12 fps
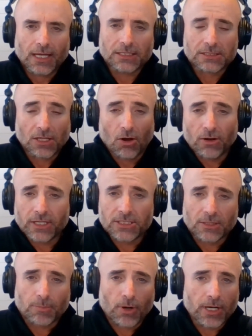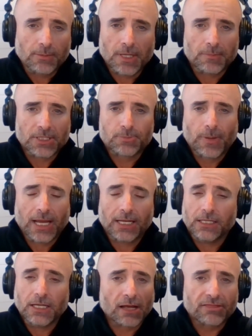as long as the premium is
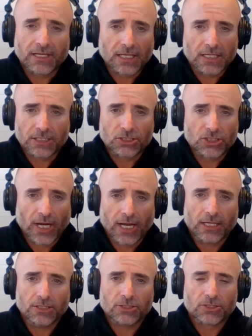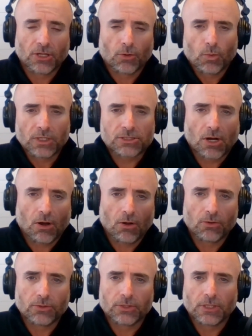paid, nothing can change. They're what's
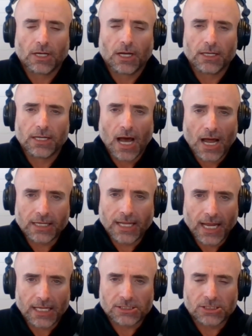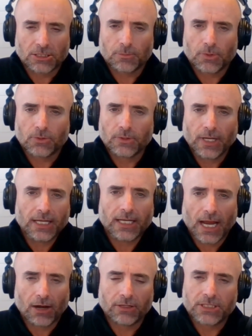called non-cancelable and
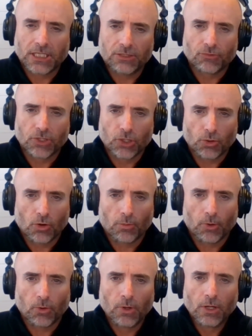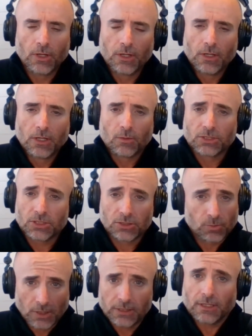guaranteed renewable, which is
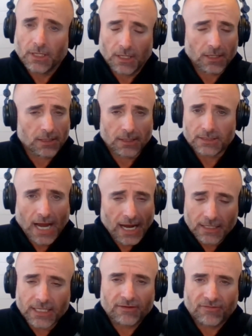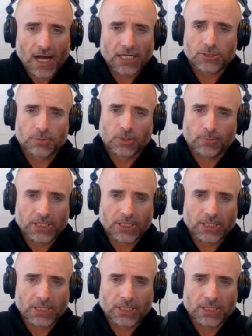what is highly advisable to